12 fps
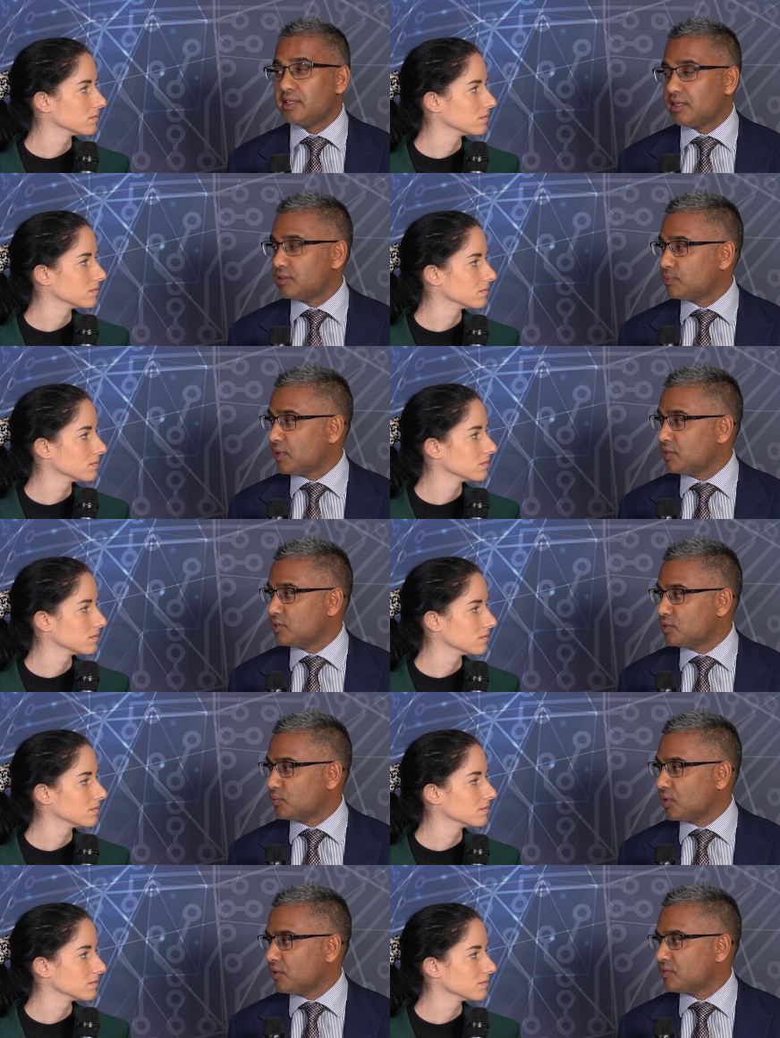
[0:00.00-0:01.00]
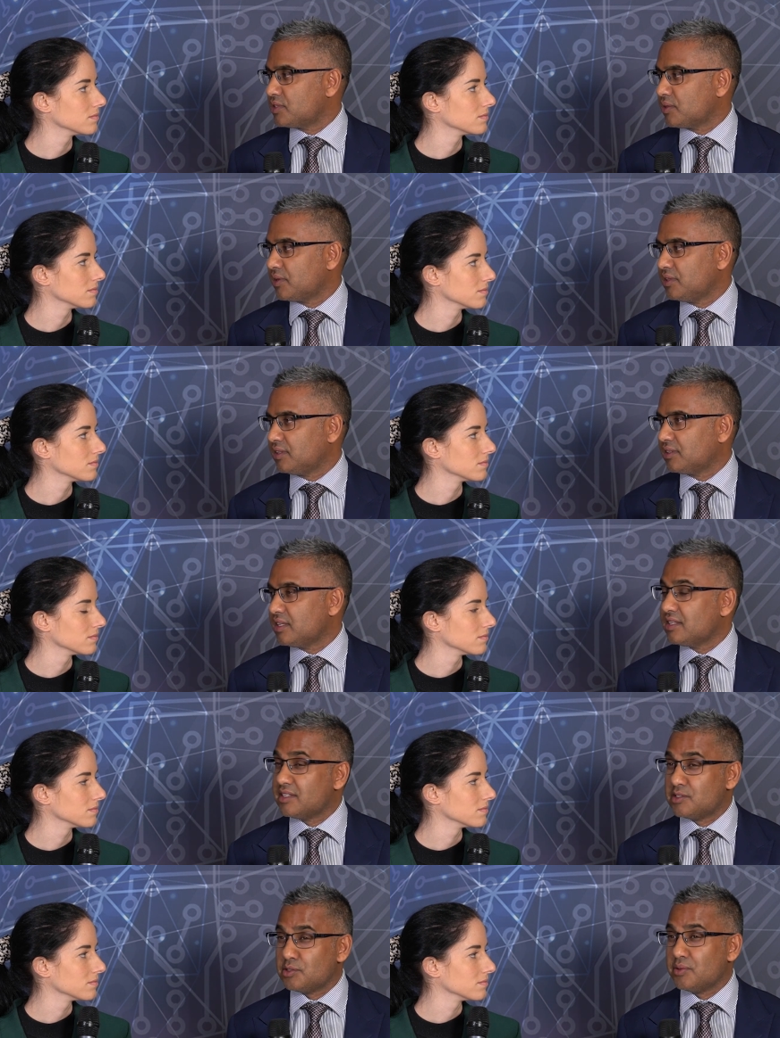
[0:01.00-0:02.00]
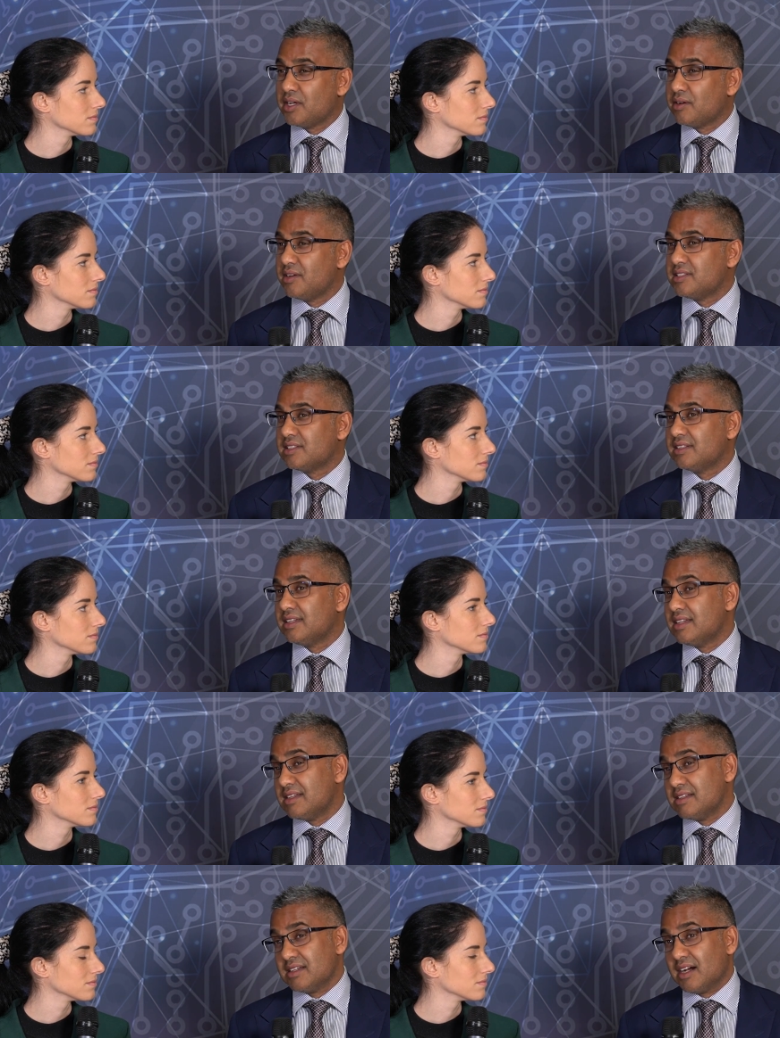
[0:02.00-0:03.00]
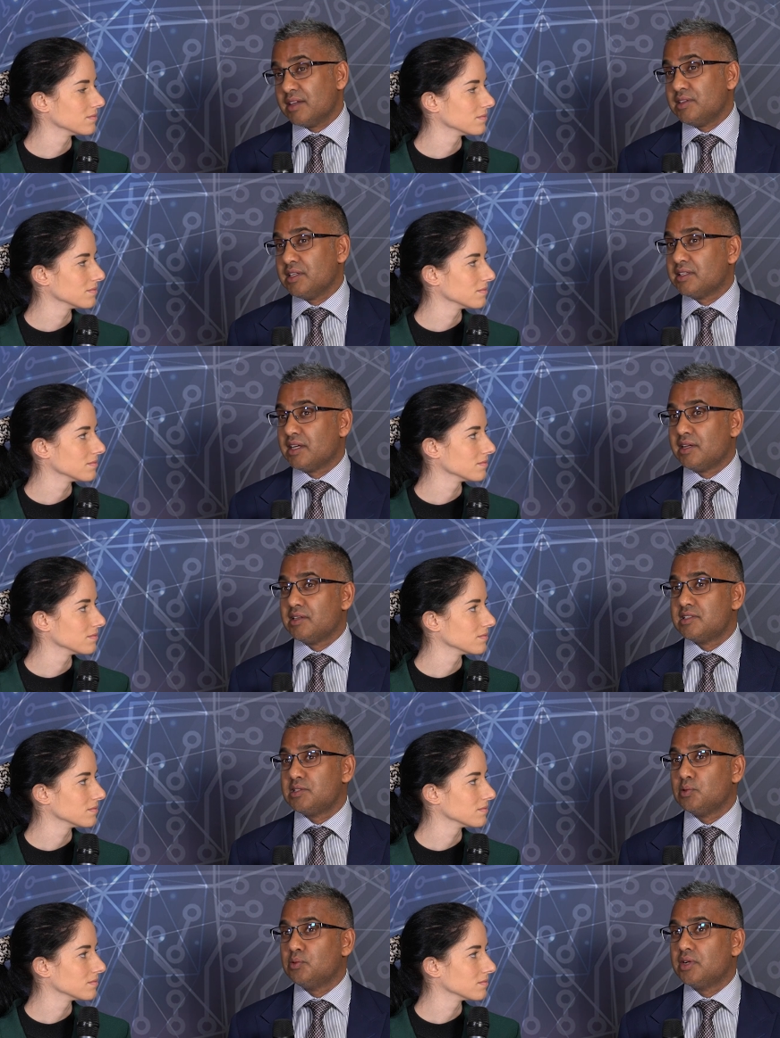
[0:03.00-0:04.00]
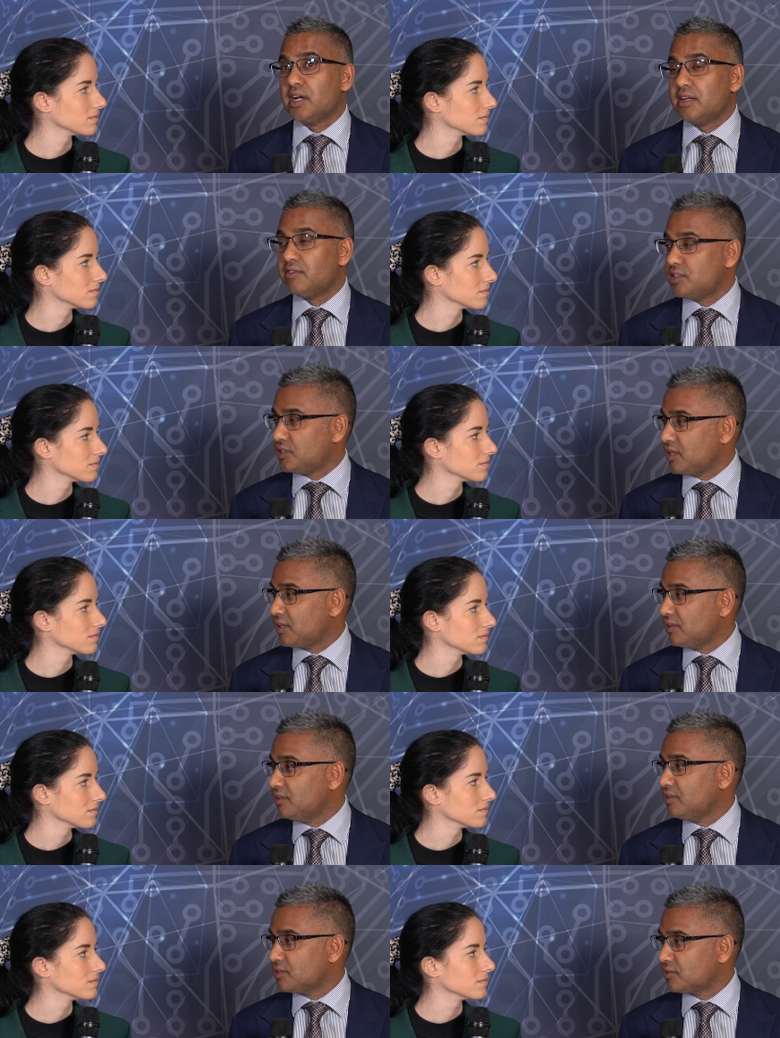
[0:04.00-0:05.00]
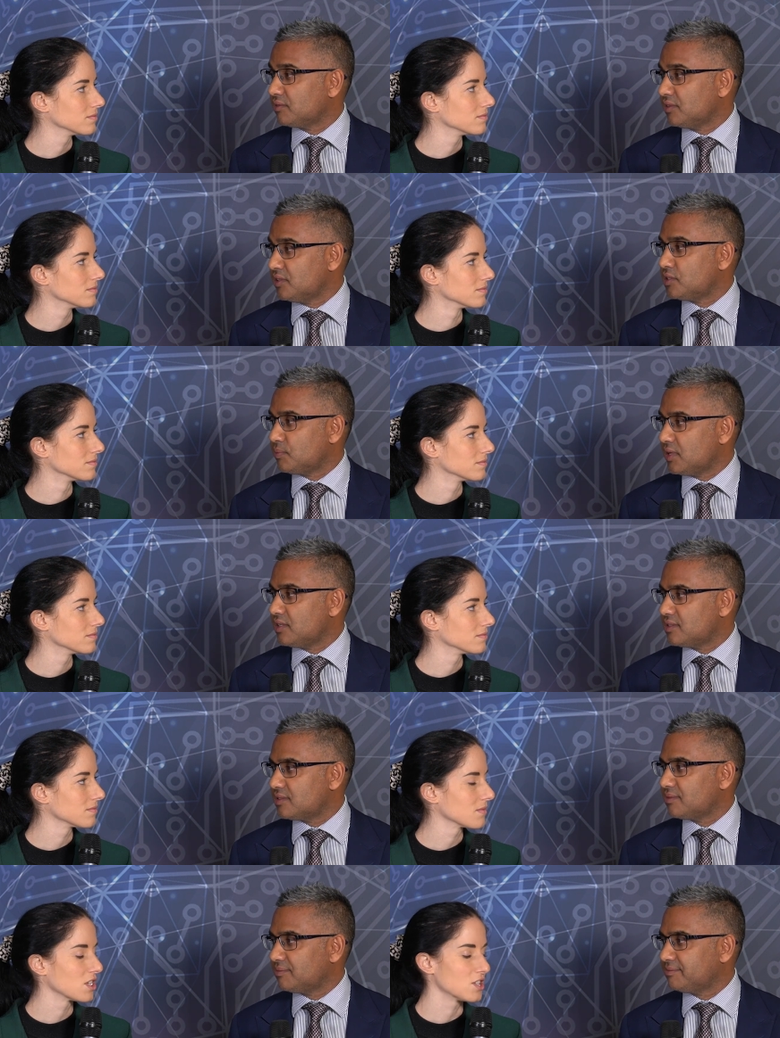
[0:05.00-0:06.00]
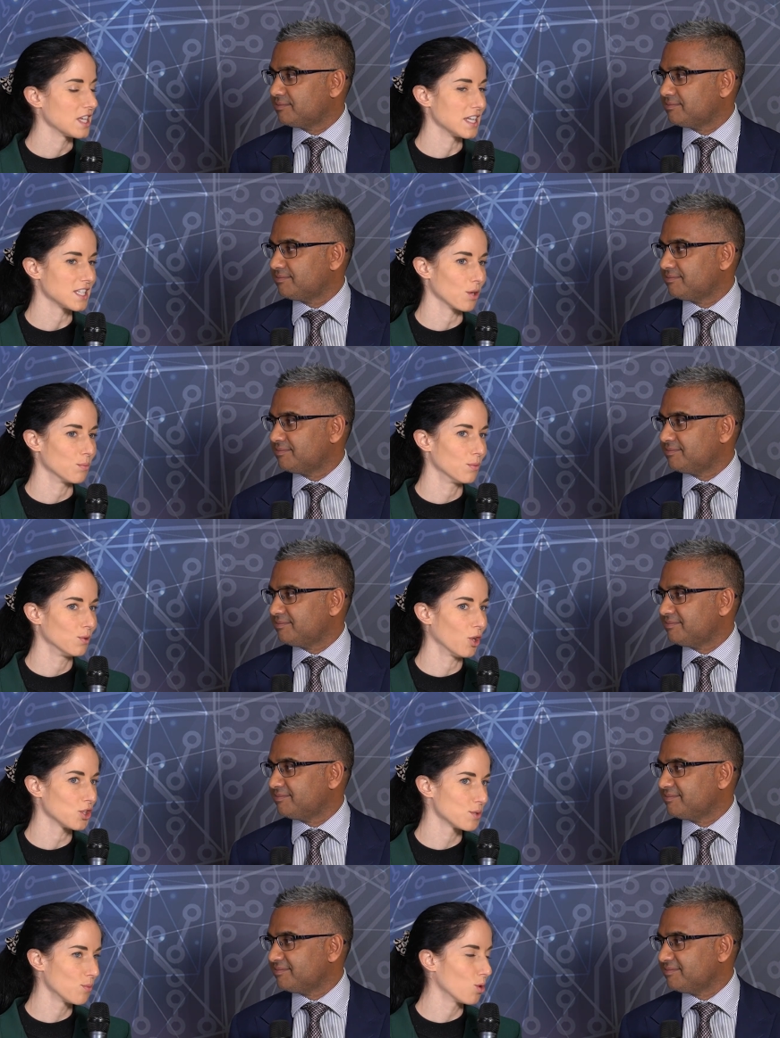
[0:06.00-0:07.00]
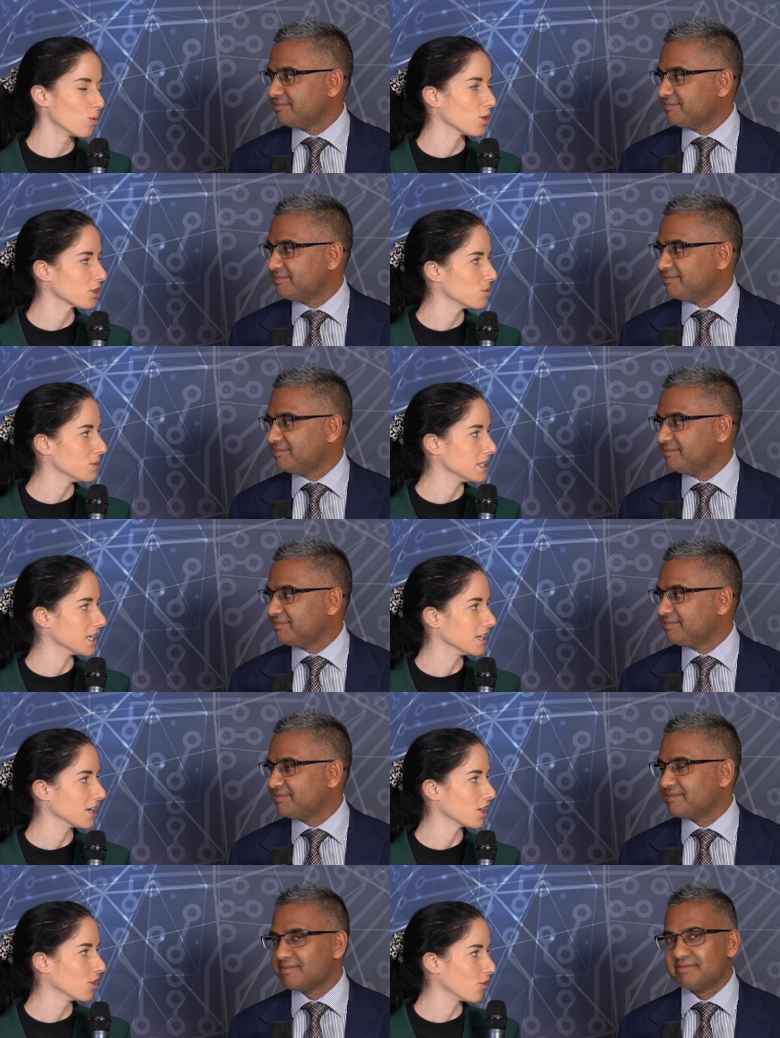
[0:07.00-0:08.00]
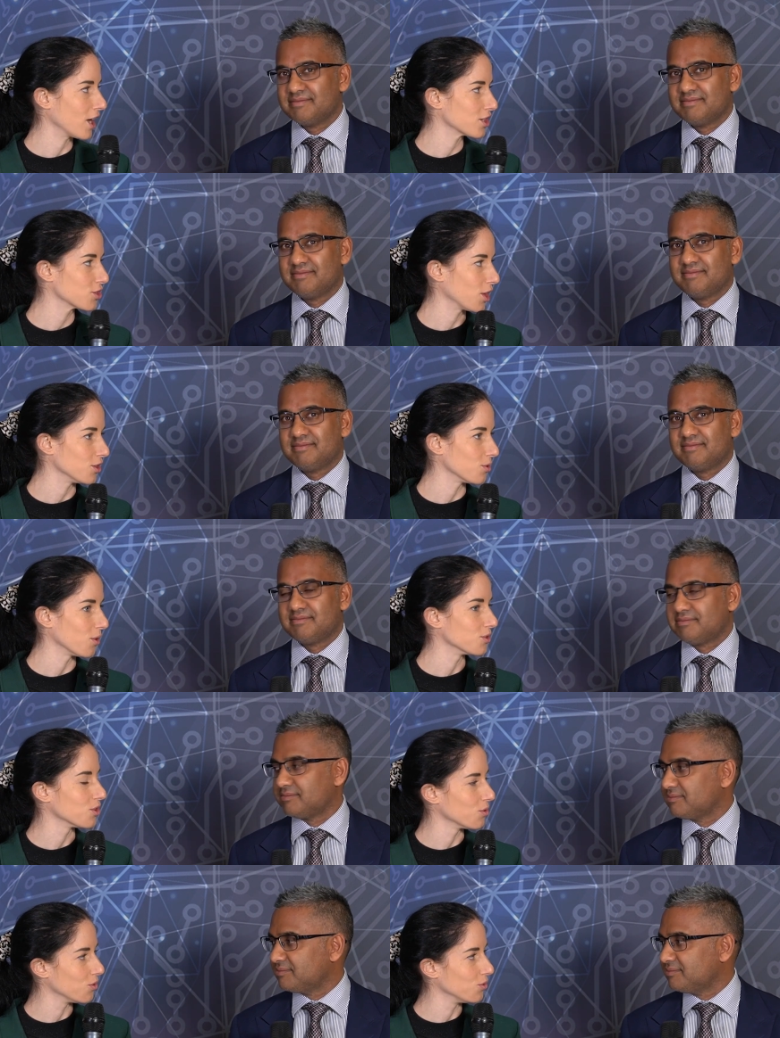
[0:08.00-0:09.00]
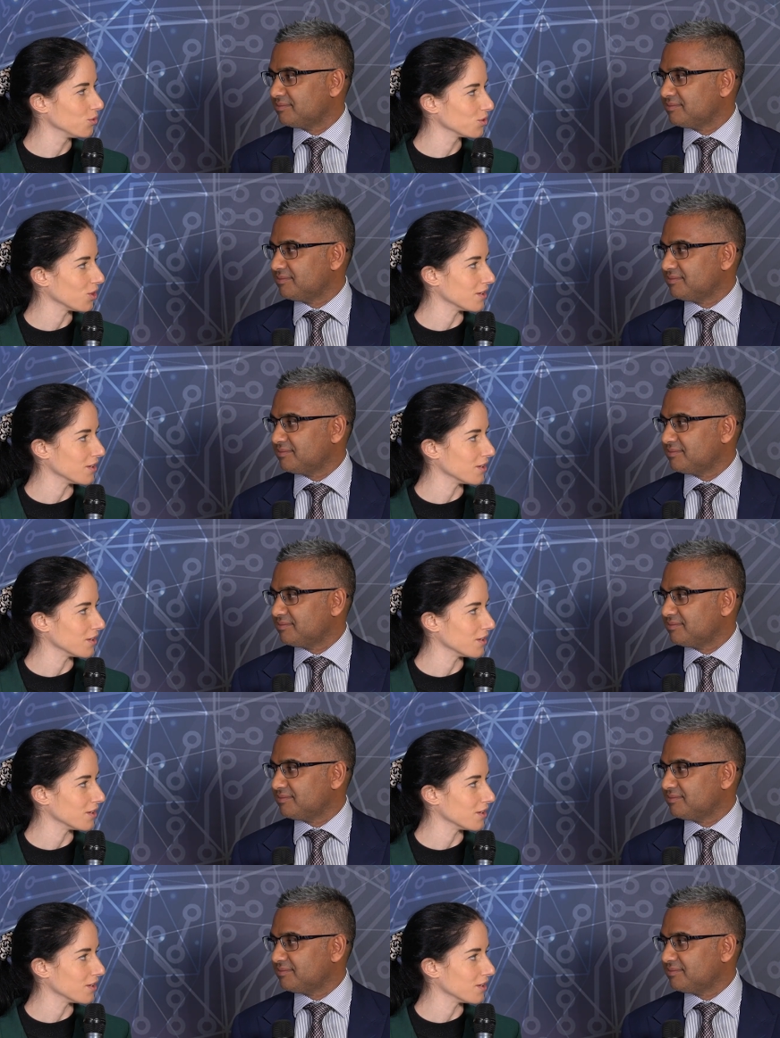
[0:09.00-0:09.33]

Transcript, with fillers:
Speaker 1: that space as well. So I think they're the two areas I think that are still kind of uncharted in this, in this mm. space.
Speaker 2: It sounds like lots more work to be done. I congratulate you on your all your